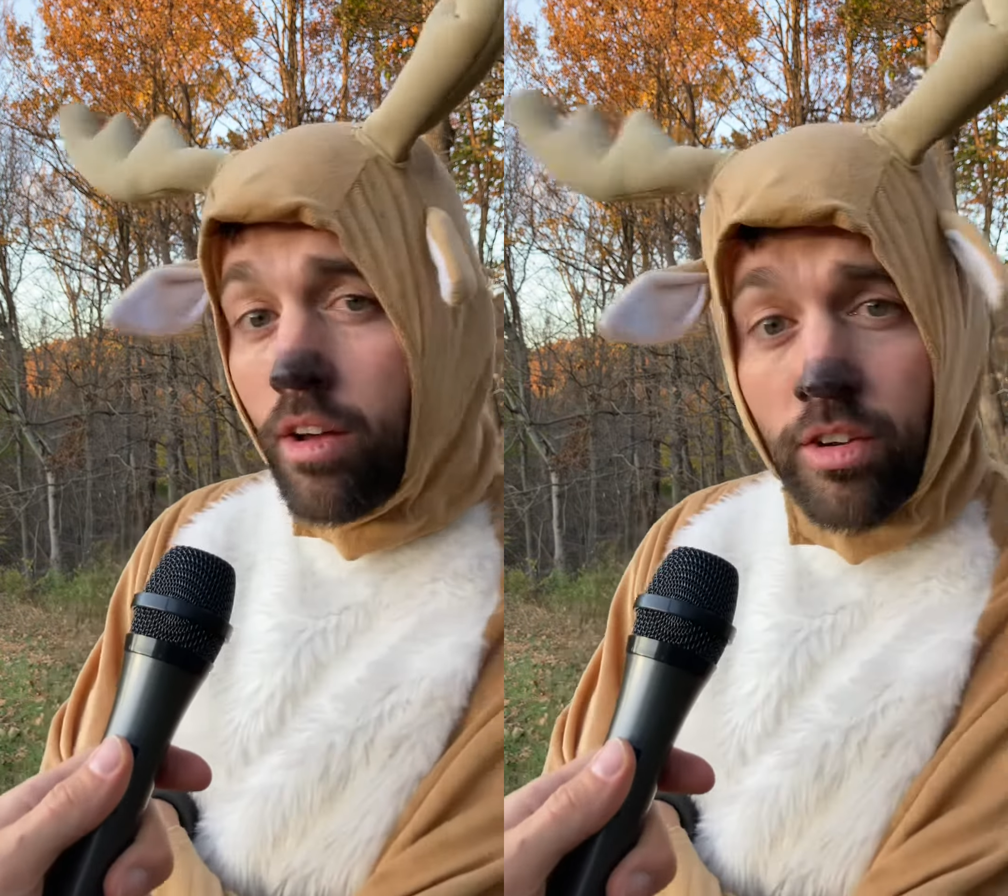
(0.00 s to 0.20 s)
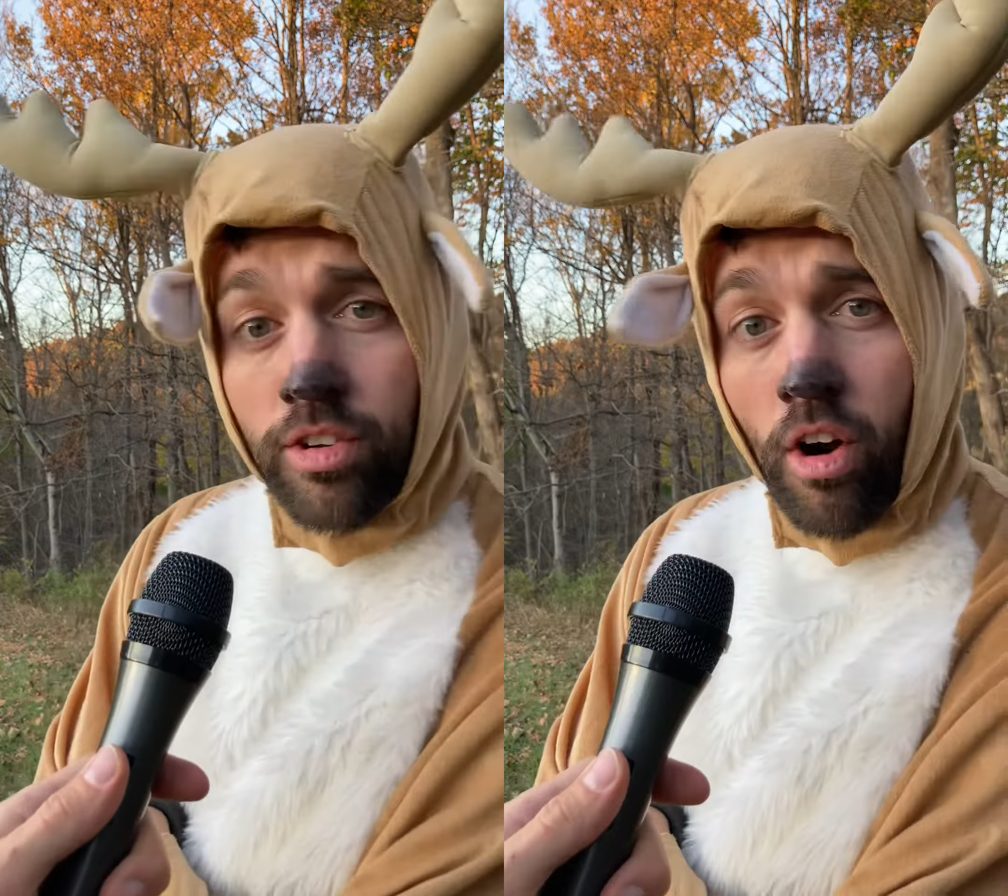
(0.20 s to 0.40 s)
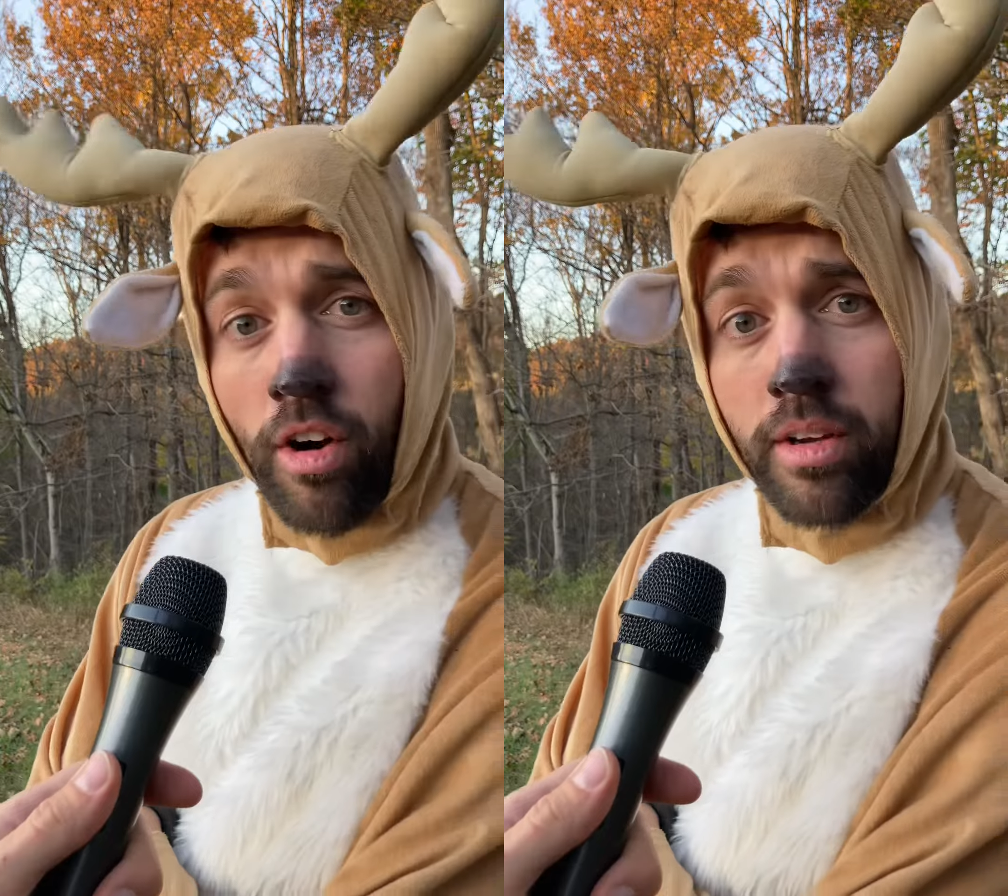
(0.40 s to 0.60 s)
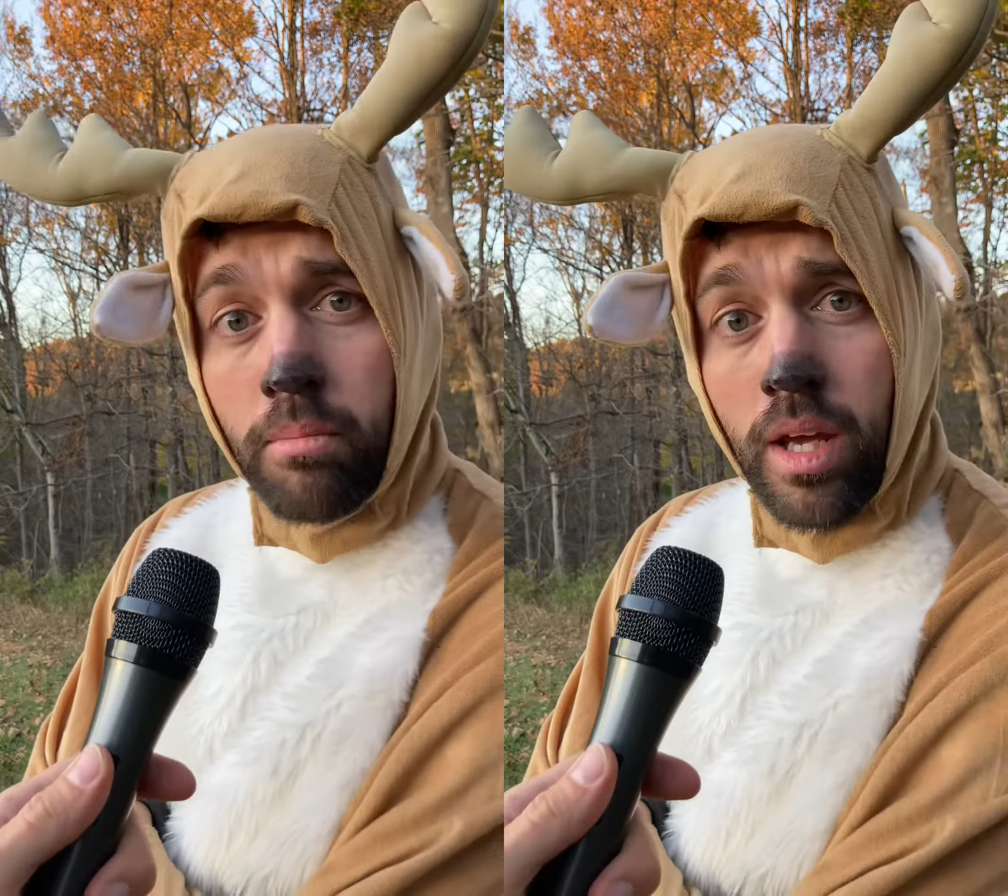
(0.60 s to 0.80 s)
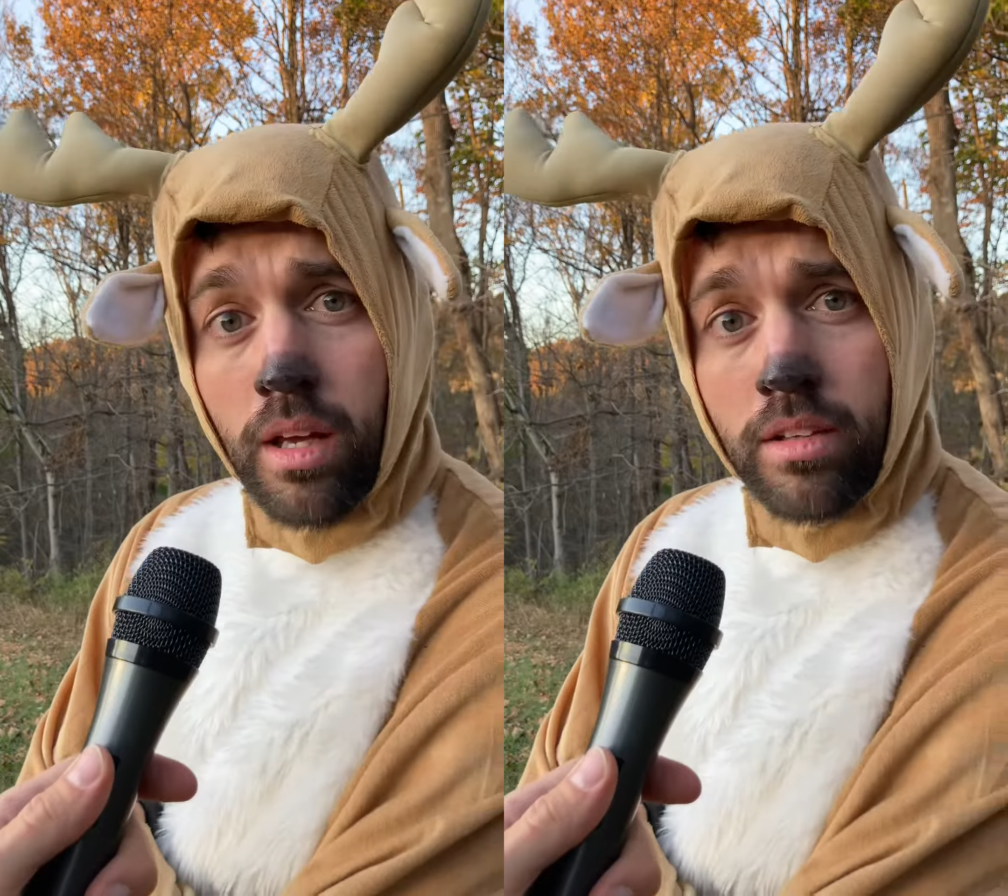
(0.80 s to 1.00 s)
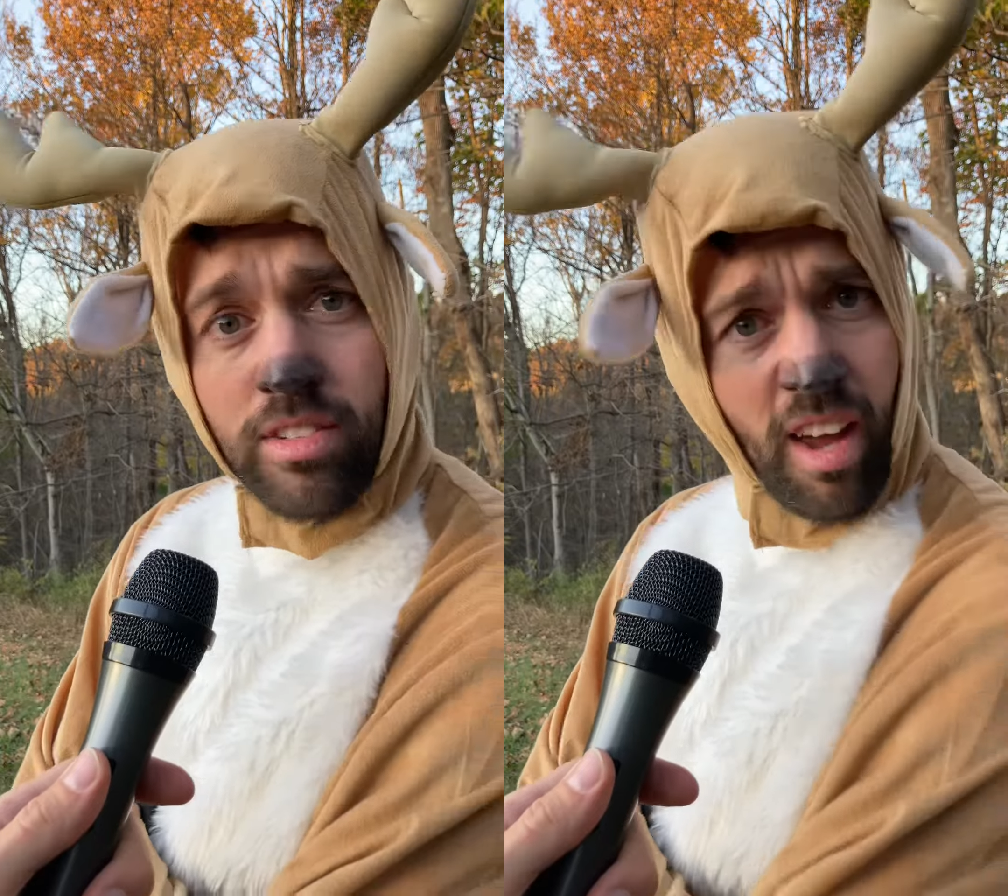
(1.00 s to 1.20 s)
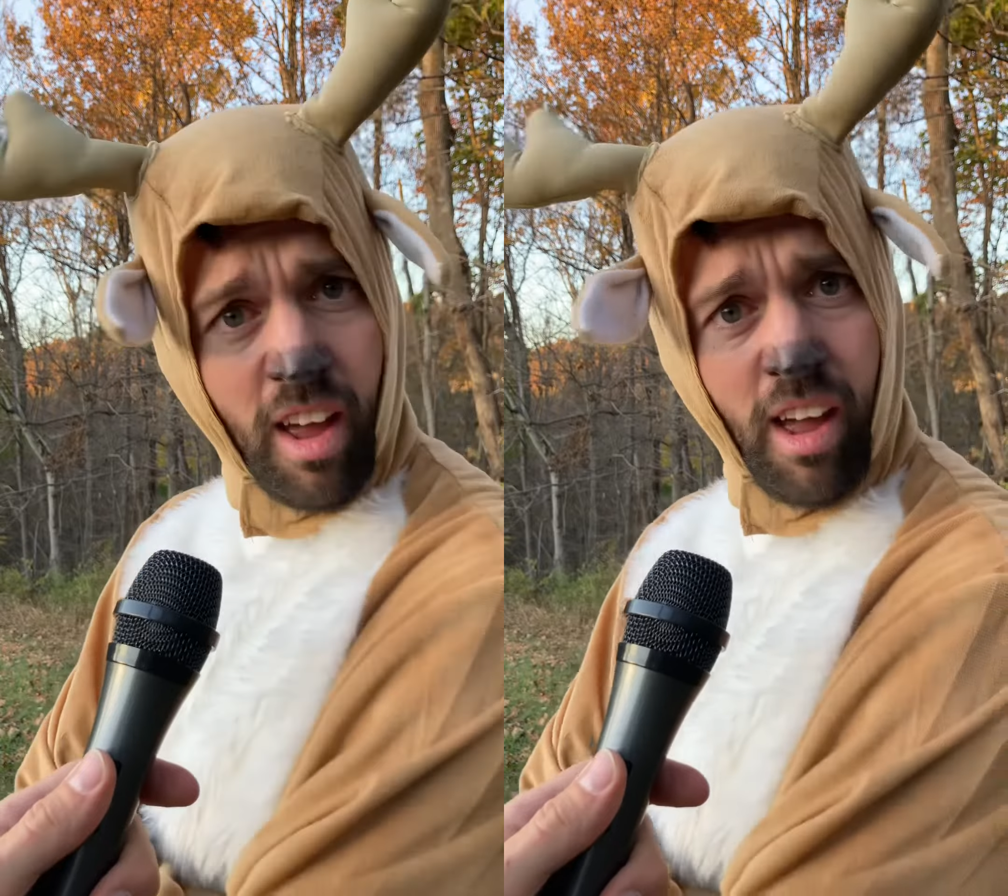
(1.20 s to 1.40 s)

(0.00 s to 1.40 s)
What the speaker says: Sorry you missed.